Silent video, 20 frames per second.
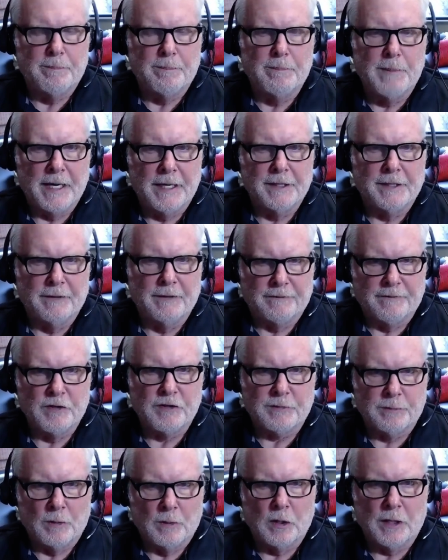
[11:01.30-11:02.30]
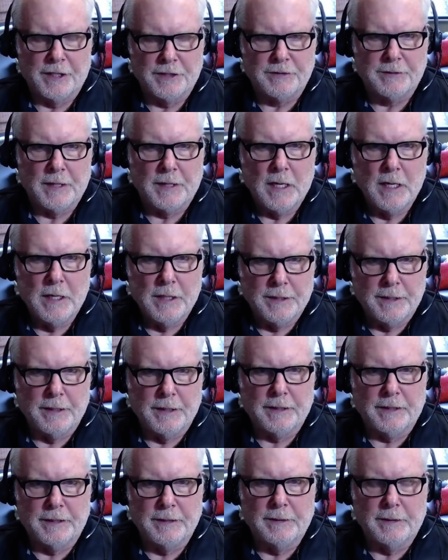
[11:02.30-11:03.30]
making the first mortgage
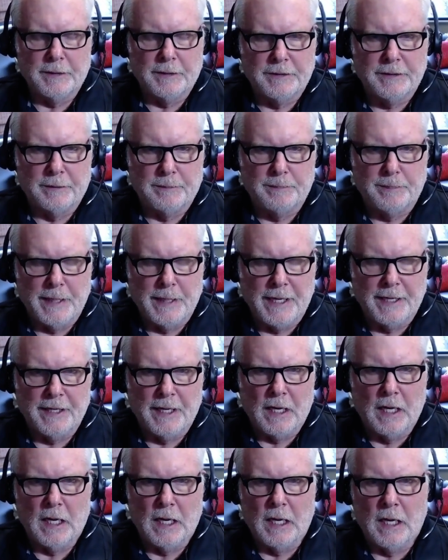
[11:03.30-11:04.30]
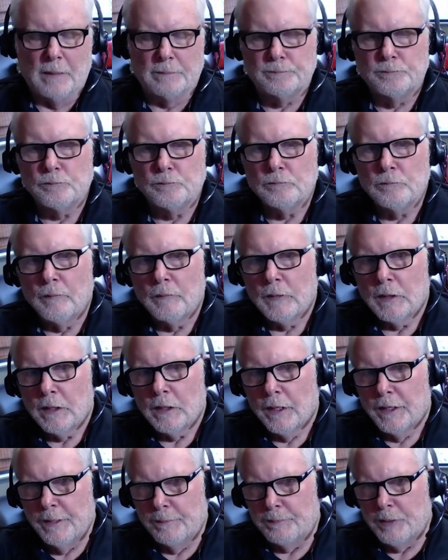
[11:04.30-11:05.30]
to pay the
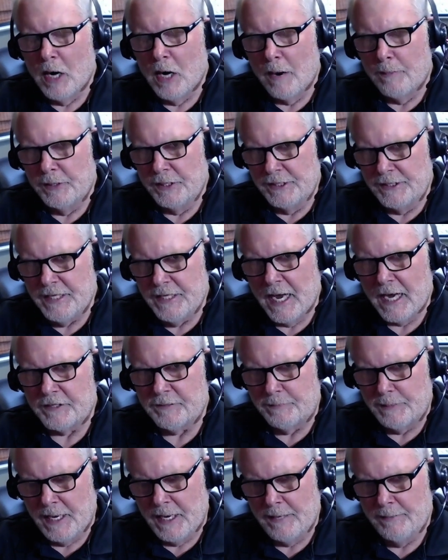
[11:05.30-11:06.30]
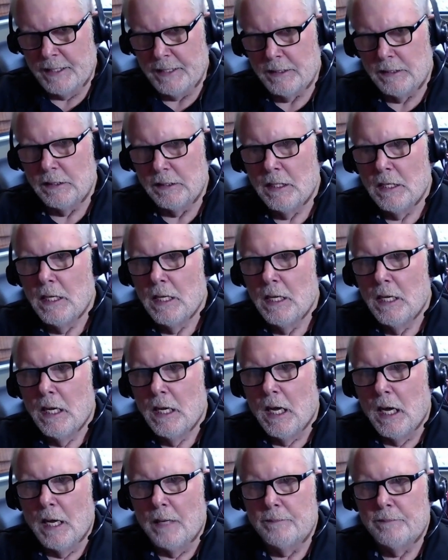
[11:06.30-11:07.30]
property tax payment.
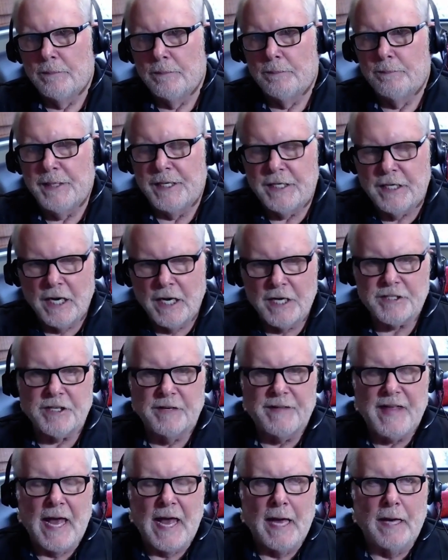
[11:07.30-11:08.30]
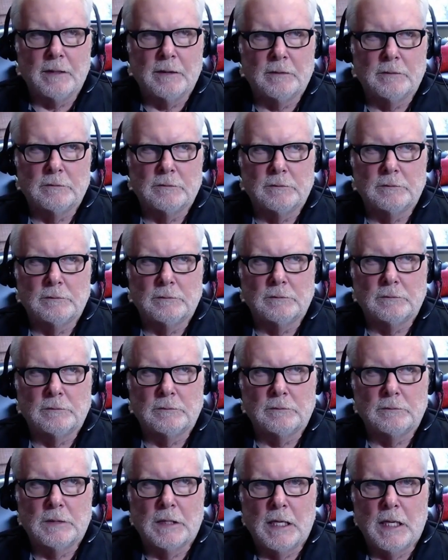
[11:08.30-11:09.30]
Because of that,
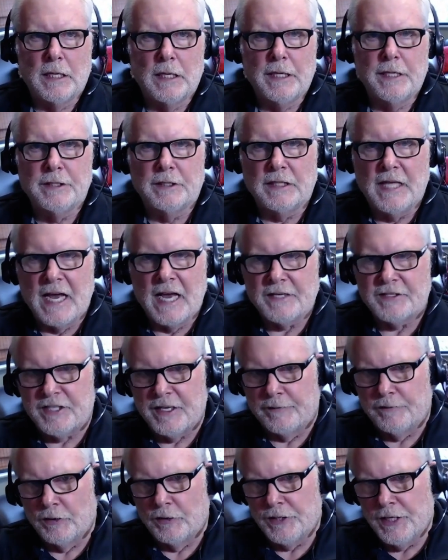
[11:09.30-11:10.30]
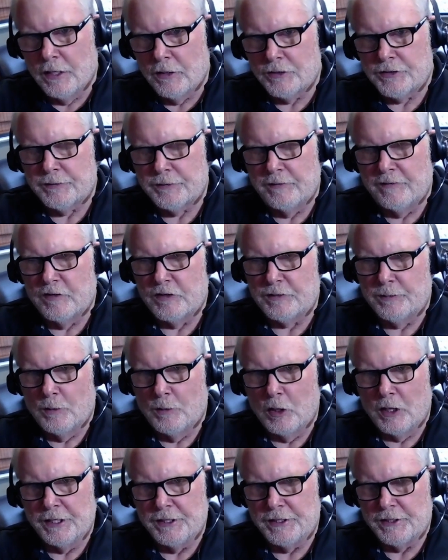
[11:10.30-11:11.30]
in the last several years, reverse
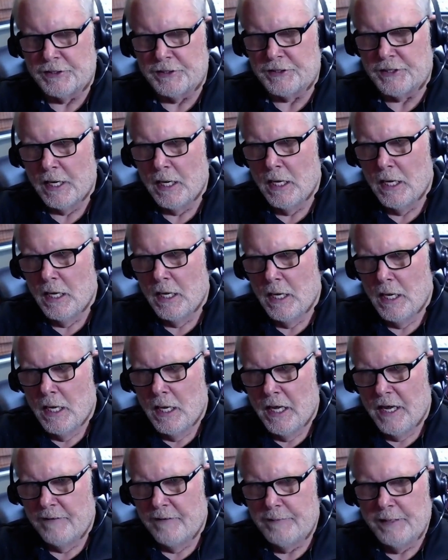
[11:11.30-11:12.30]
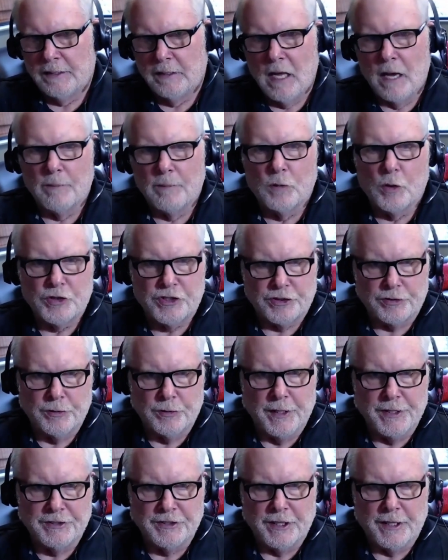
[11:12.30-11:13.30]
mortgages have been a lot more
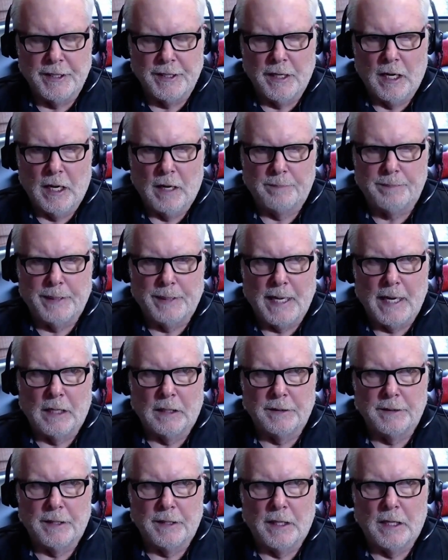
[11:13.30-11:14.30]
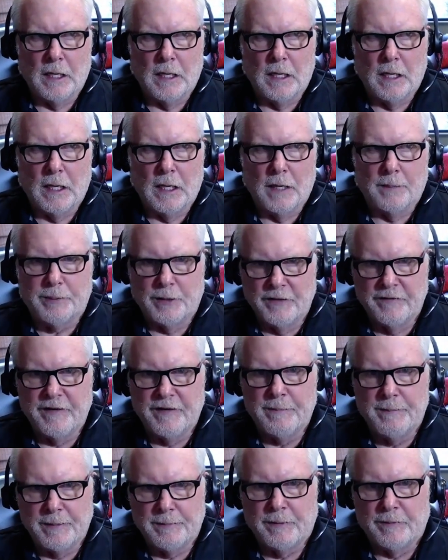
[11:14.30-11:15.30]
stringent upon approving
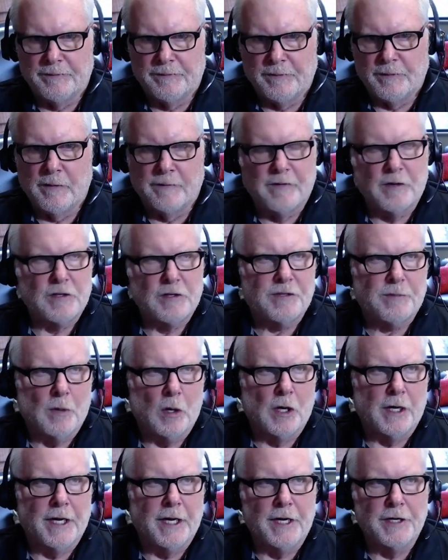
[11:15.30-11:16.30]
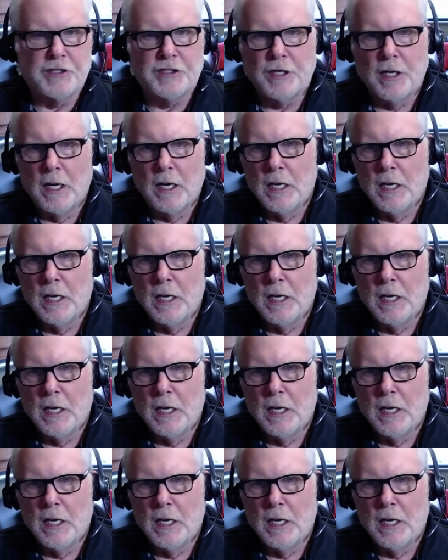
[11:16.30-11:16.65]
people for reverse mortgage